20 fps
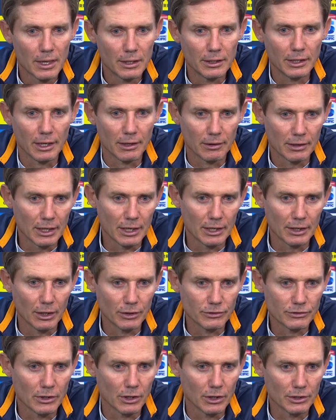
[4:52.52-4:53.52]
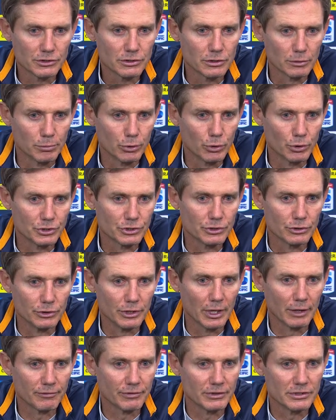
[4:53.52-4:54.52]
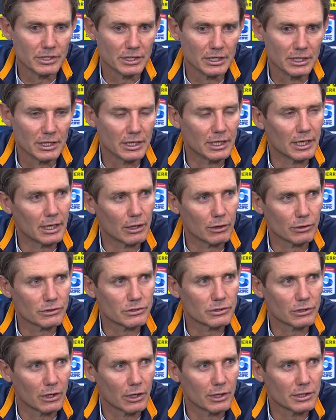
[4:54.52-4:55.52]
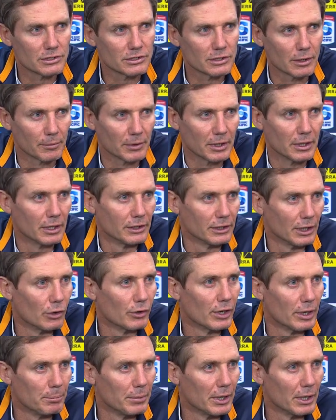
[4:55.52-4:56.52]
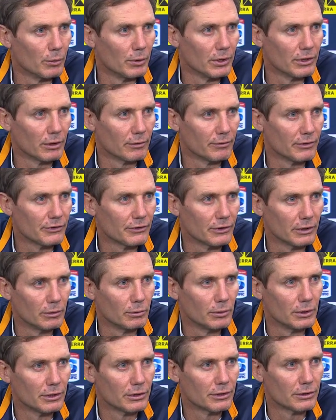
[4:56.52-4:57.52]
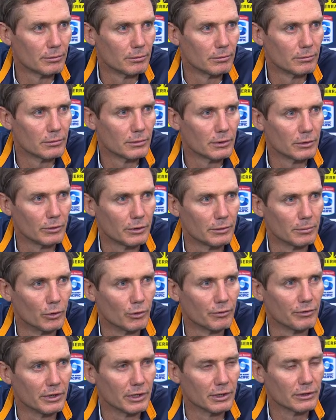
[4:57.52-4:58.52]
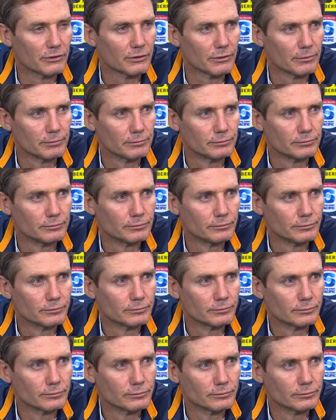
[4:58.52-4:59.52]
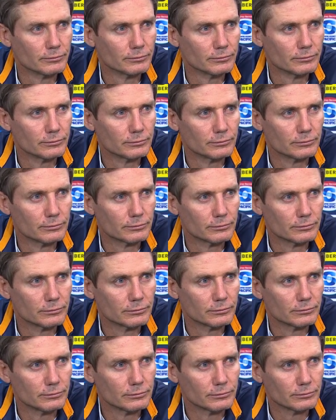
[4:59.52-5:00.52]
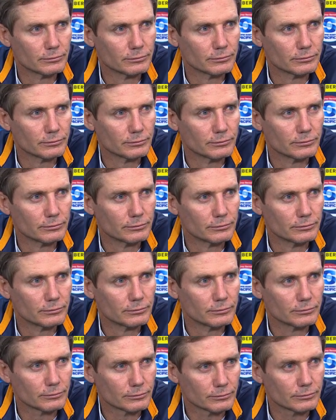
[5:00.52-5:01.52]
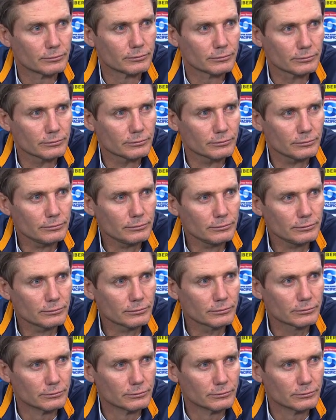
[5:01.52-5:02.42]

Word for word: Yeah, getting those guys to push through that fatigue and get on side is something that they'll get better with, obviously, with more fitness. just sort of sing the text on the field after the game